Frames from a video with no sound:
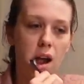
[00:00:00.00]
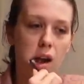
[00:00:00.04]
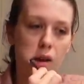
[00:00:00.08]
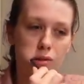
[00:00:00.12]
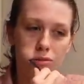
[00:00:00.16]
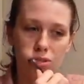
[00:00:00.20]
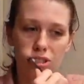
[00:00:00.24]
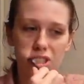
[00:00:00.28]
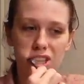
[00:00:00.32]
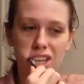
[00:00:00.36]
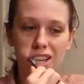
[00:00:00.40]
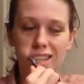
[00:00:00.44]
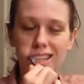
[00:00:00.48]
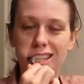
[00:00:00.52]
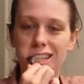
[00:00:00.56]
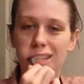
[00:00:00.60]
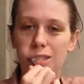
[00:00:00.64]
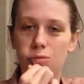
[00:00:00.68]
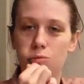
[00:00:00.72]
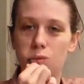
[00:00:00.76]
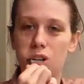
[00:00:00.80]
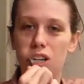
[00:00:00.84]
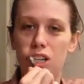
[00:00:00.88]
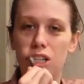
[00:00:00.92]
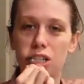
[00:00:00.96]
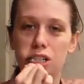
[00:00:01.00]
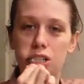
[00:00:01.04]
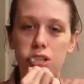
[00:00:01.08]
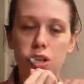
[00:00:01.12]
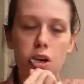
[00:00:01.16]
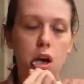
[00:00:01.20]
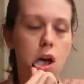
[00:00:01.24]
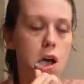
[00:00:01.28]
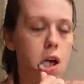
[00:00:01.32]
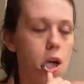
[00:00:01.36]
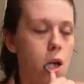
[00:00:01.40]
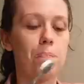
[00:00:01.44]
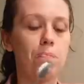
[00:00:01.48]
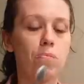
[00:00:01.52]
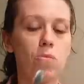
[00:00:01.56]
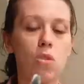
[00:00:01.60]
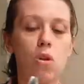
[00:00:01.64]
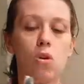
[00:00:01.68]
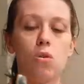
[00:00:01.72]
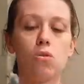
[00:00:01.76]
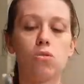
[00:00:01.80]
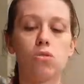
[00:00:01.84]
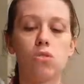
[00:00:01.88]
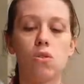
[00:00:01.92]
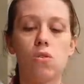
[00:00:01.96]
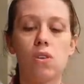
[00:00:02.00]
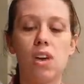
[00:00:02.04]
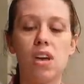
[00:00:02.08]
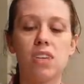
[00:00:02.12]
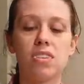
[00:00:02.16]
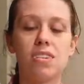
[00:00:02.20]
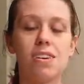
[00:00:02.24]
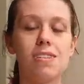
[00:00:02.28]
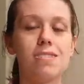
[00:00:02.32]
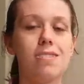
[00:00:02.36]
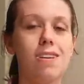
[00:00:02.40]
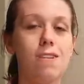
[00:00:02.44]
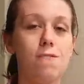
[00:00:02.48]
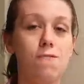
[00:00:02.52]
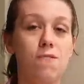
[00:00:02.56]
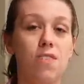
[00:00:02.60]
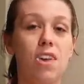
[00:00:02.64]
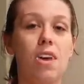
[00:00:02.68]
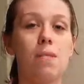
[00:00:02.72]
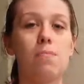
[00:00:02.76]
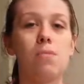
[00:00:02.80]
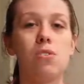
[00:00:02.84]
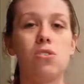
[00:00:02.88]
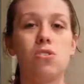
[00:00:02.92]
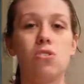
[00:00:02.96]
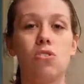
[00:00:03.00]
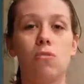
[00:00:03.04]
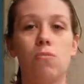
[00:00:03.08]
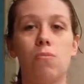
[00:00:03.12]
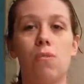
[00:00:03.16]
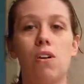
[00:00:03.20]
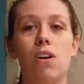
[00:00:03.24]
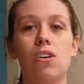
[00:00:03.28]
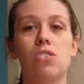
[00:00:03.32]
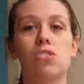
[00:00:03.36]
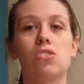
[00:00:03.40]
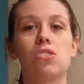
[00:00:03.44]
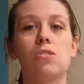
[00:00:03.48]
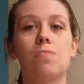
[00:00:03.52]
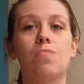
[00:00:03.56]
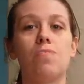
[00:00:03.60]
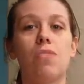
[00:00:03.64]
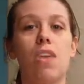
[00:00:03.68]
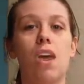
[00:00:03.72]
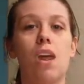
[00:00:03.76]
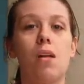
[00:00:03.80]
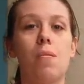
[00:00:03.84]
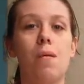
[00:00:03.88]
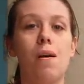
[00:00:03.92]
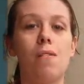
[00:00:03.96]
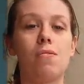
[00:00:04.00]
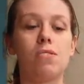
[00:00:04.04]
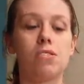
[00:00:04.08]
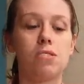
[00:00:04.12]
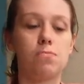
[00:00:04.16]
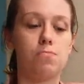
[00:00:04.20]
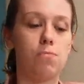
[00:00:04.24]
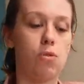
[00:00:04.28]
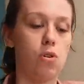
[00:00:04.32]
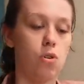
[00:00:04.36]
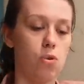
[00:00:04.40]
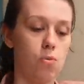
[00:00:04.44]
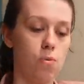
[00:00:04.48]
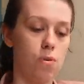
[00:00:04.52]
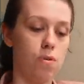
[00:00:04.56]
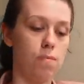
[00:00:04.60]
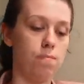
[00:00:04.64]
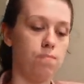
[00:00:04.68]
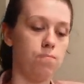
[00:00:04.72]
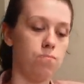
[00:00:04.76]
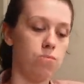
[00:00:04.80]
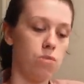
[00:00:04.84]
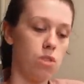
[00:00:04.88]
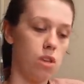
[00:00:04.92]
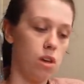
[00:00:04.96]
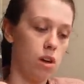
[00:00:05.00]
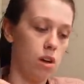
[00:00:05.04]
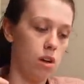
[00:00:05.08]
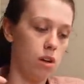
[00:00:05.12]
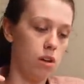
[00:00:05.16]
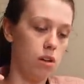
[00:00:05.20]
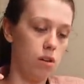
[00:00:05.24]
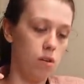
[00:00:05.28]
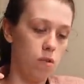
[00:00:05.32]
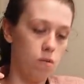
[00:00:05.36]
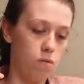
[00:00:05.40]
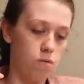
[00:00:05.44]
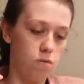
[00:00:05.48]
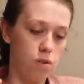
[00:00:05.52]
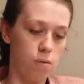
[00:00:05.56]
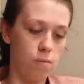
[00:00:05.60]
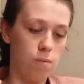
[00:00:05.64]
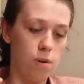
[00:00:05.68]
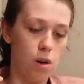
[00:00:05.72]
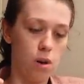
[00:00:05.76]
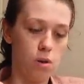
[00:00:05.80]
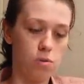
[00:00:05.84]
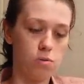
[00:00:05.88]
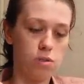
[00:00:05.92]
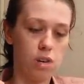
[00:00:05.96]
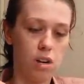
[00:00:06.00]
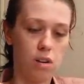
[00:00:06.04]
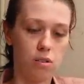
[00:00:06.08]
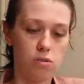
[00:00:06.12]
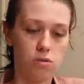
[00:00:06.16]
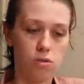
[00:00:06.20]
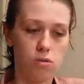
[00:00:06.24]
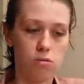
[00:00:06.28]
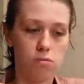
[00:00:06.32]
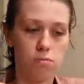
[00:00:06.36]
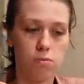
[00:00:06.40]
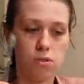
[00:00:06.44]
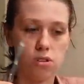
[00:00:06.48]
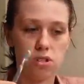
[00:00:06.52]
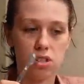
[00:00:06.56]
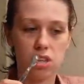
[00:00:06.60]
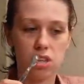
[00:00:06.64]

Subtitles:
we'll see if this works. Also, yes, I did forget my toothbrush and I'm having to borrow one from the hotel toothbrush